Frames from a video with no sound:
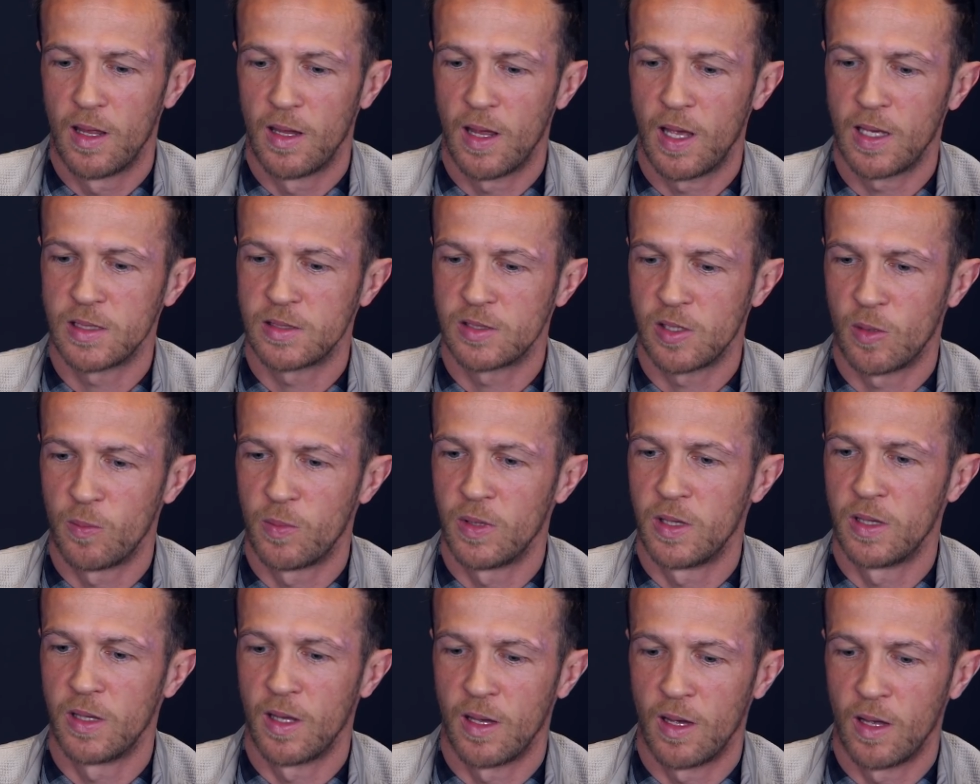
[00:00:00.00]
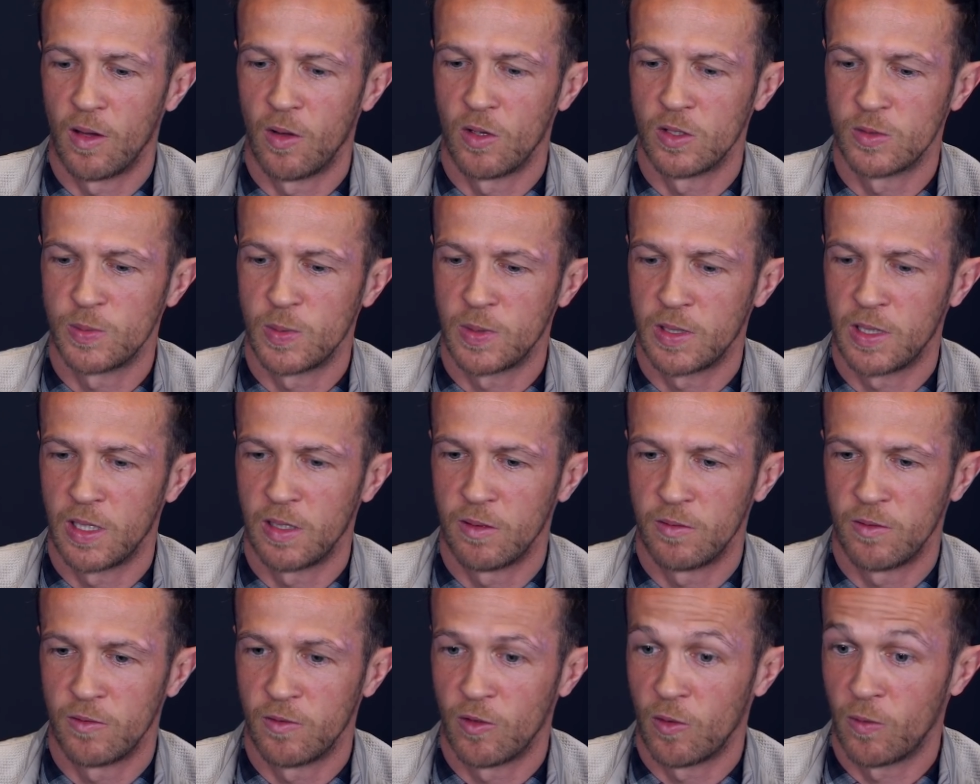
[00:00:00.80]
that's something that I'll always be
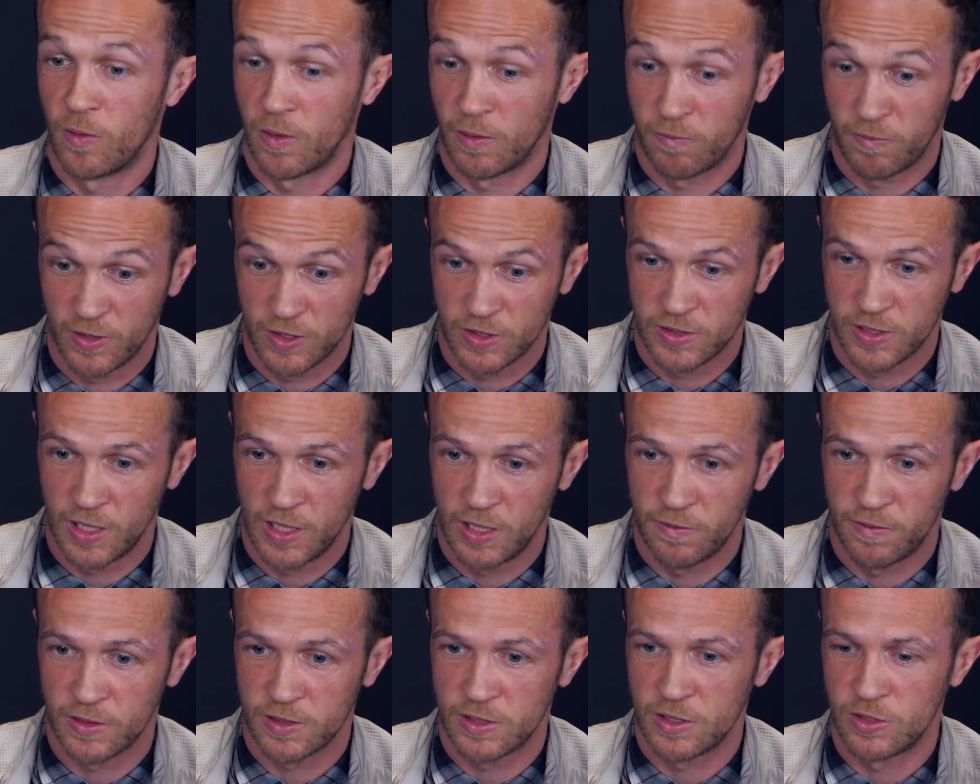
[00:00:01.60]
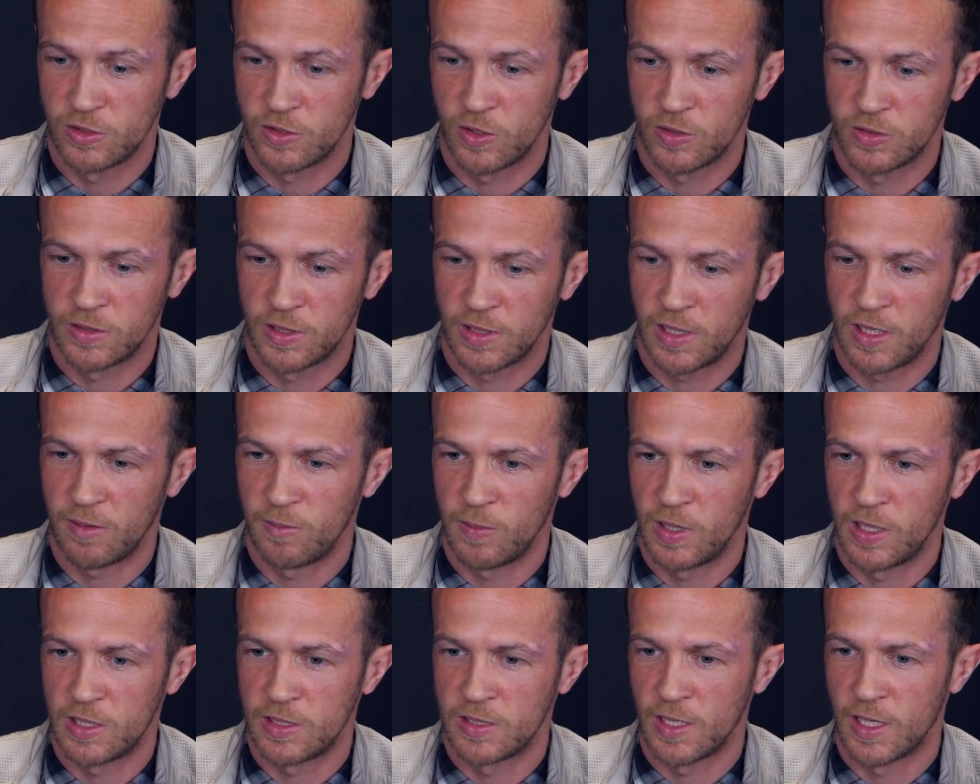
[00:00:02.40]
grateful for for signing for St Johnstone. It
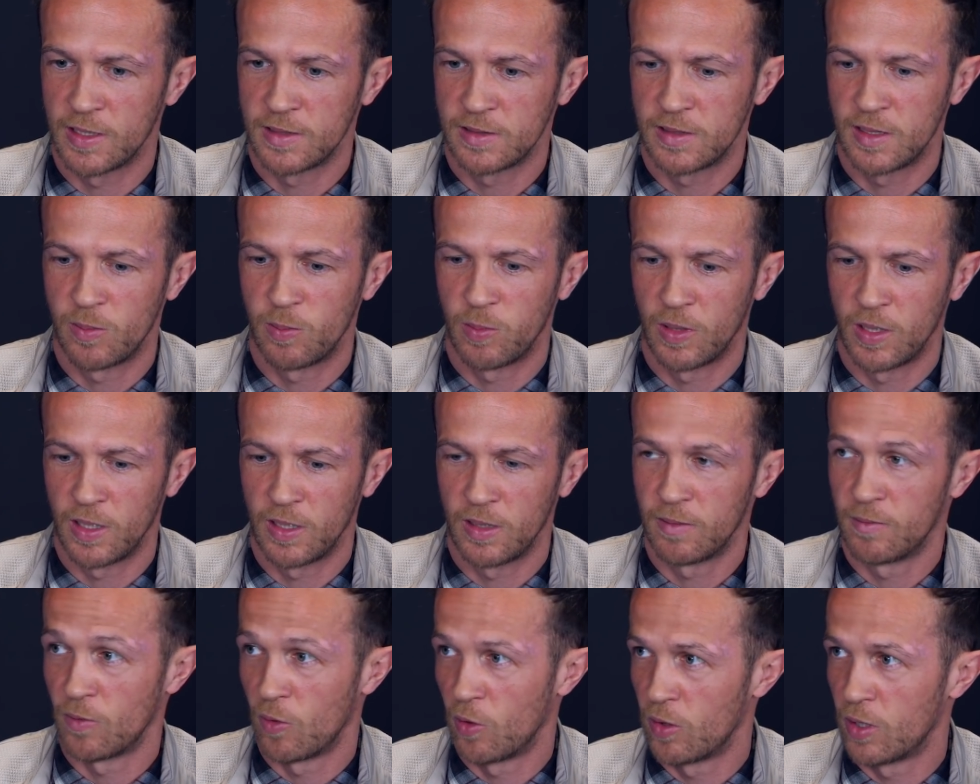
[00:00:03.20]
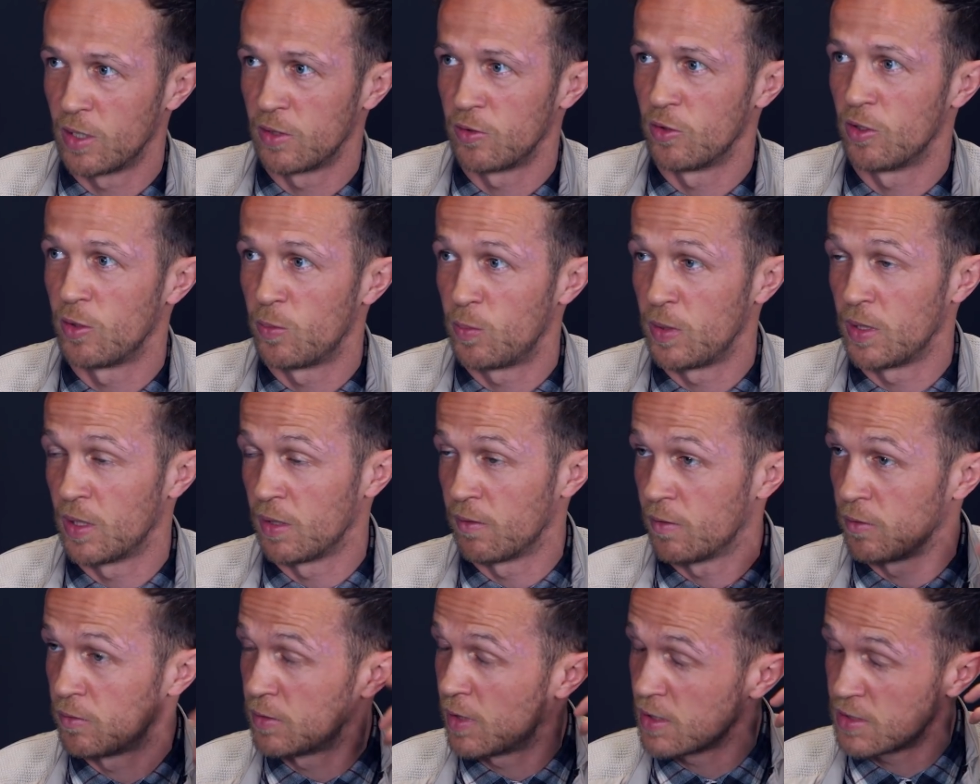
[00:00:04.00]
gave me a chance to play on a European
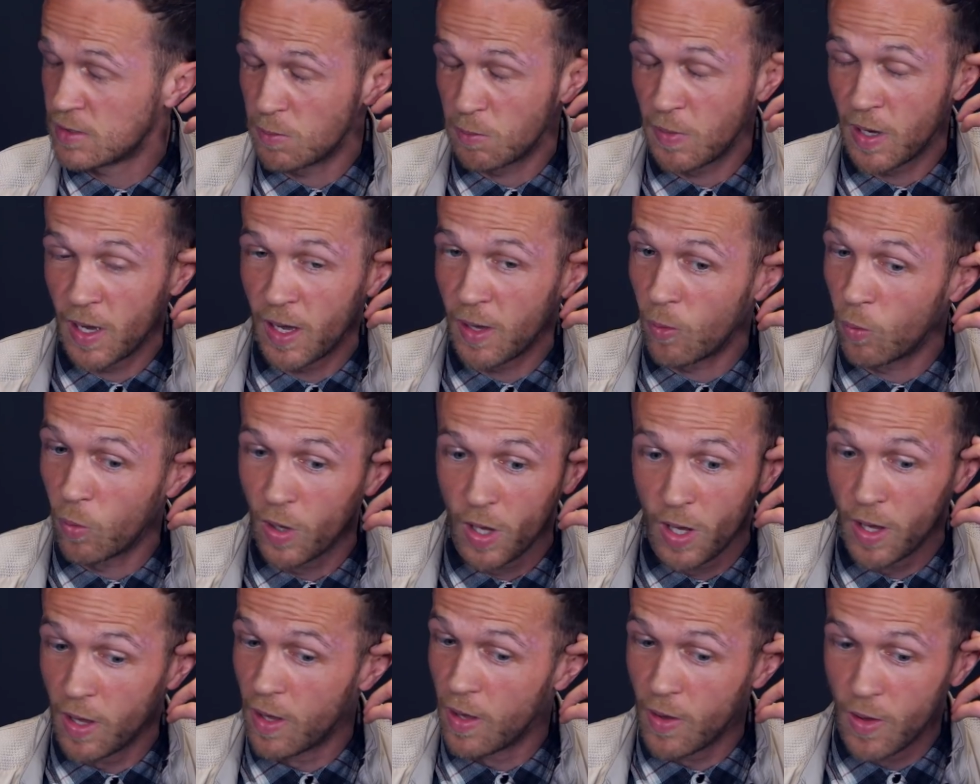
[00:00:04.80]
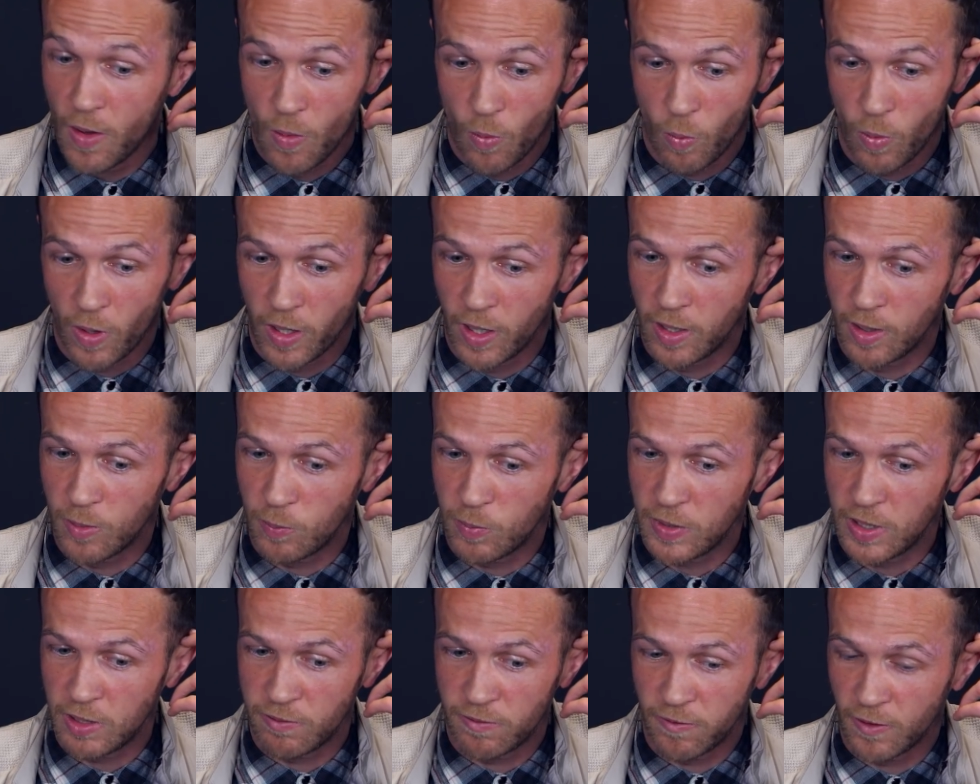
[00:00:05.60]
level. It doesn't matter whether
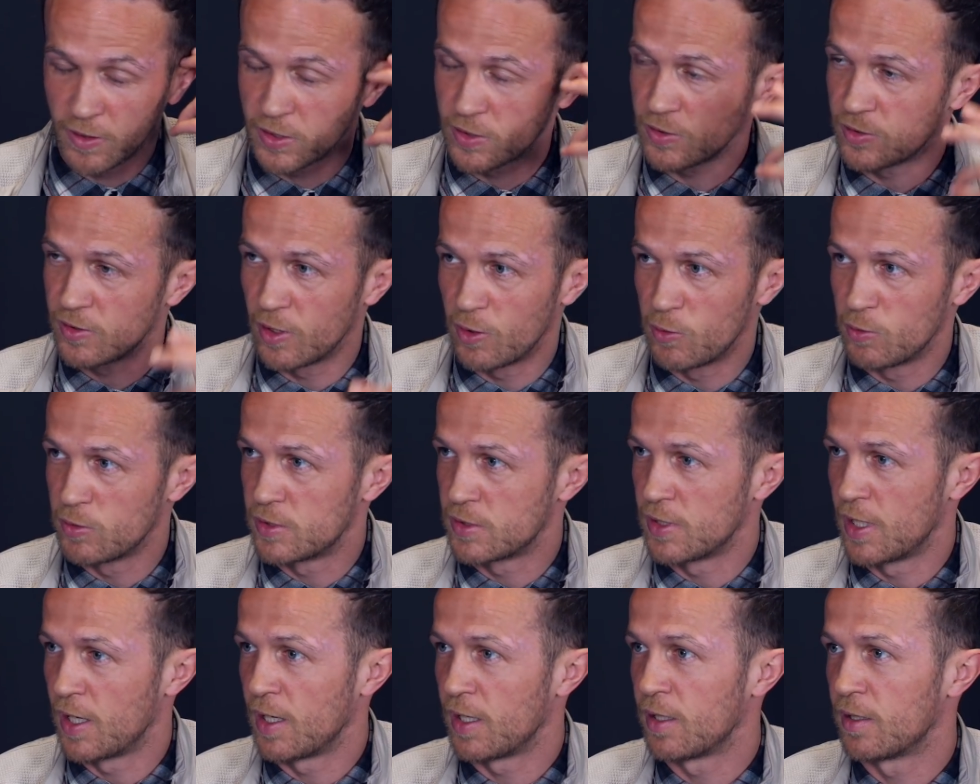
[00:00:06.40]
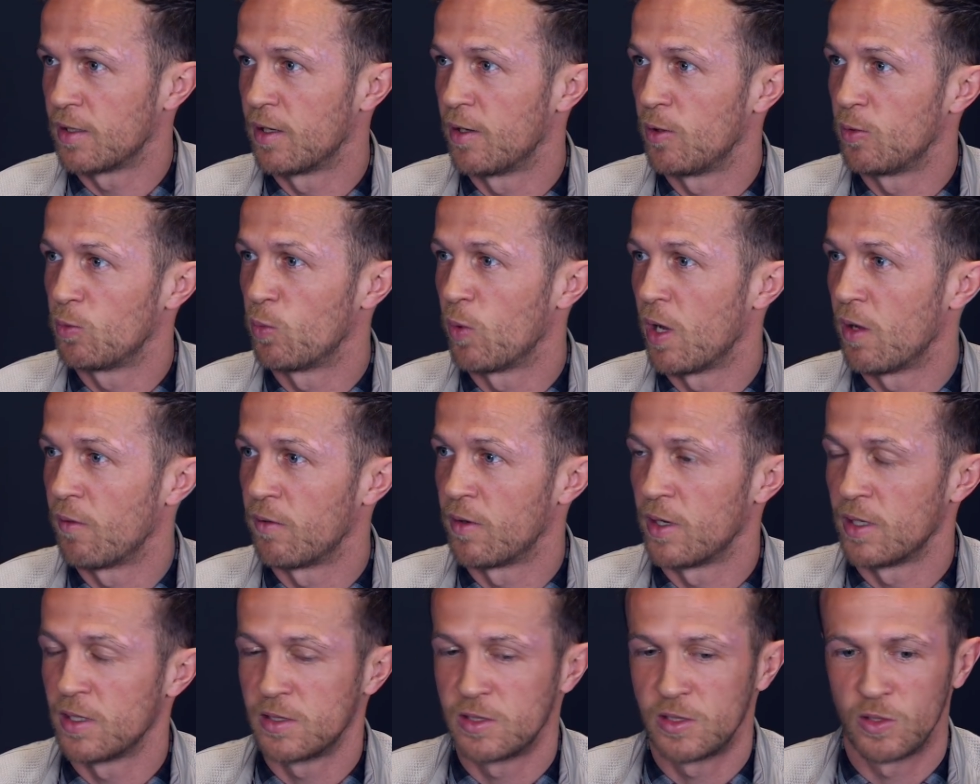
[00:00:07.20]
it be first round, second round,
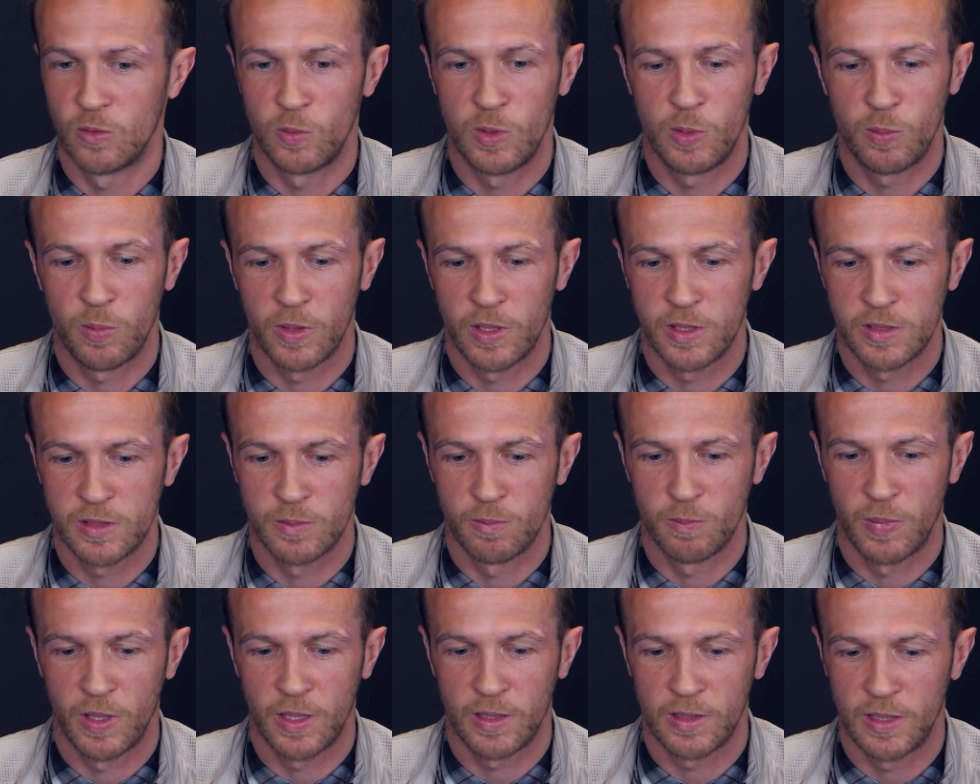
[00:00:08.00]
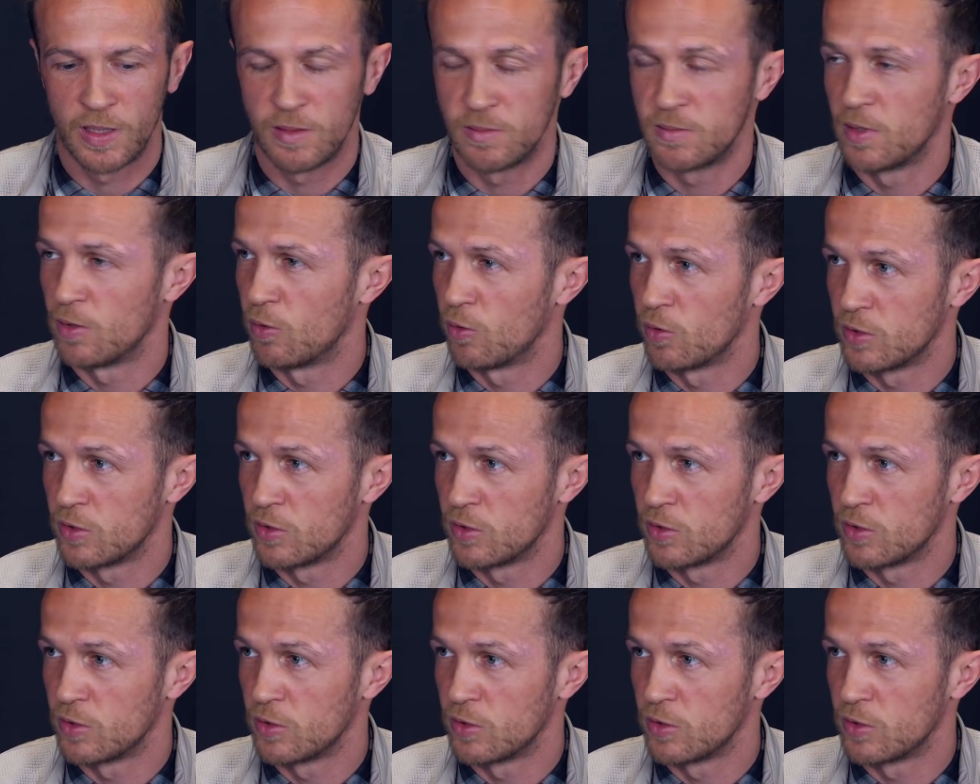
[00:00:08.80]
whatever it is. You know, we played some big teams. The